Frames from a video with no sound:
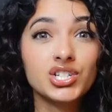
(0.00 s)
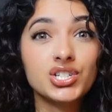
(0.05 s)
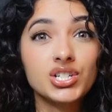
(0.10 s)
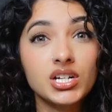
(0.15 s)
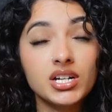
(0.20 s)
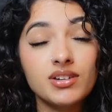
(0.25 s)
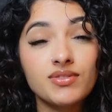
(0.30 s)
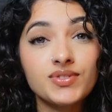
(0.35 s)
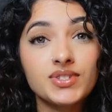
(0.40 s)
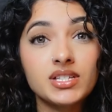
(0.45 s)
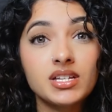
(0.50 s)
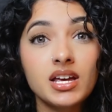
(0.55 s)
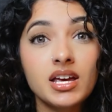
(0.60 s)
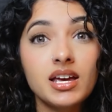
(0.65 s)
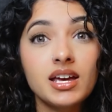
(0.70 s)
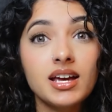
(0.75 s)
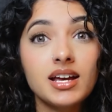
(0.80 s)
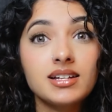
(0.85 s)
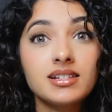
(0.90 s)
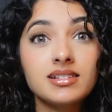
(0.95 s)
shifts.
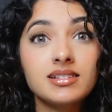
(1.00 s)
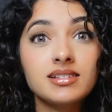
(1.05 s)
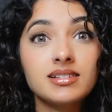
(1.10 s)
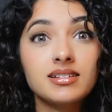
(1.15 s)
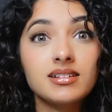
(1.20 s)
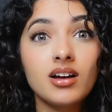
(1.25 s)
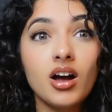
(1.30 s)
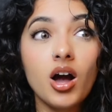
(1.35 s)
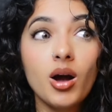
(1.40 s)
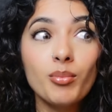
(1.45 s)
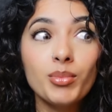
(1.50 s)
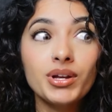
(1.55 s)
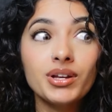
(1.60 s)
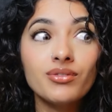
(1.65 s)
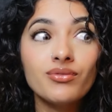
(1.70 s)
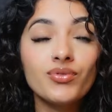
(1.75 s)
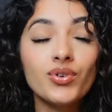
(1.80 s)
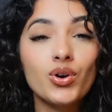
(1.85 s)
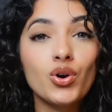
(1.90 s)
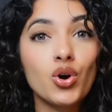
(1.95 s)
It's
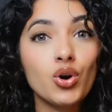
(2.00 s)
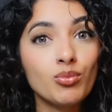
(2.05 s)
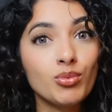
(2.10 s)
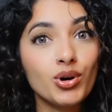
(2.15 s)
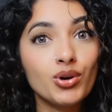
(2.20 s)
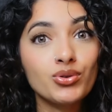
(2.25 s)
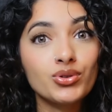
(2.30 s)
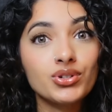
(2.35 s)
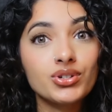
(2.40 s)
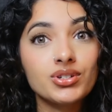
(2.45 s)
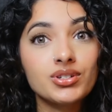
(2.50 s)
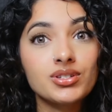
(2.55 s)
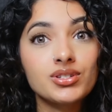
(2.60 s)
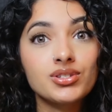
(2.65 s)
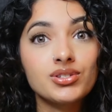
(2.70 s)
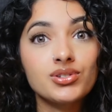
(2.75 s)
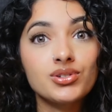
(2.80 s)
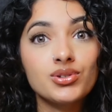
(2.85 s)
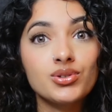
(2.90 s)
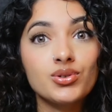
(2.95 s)
common for
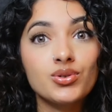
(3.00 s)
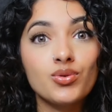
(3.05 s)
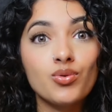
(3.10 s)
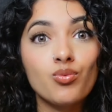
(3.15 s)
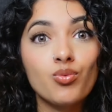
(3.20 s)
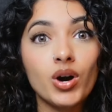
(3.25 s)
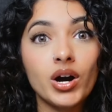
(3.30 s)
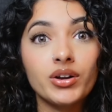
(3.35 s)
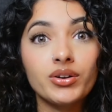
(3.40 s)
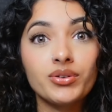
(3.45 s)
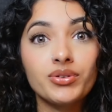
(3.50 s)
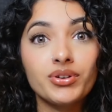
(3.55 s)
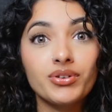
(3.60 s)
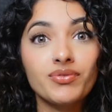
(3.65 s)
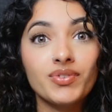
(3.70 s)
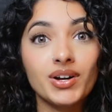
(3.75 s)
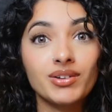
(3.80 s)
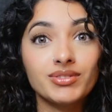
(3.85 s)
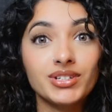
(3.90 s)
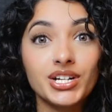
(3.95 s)
homeowners to water their
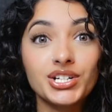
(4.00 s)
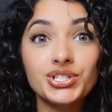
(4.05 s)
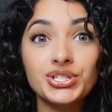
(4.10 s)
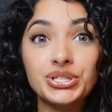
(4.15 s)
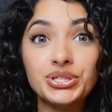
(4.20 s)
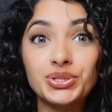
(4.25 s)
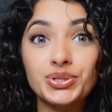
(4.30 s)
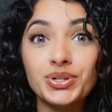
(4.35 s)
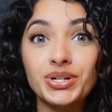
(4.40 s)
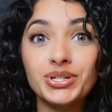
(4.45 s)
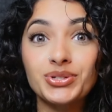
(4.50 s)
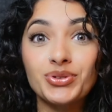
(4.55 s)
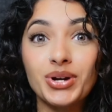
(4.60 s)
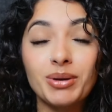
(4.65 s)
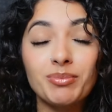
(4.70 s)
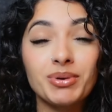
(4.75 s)
foundation during dry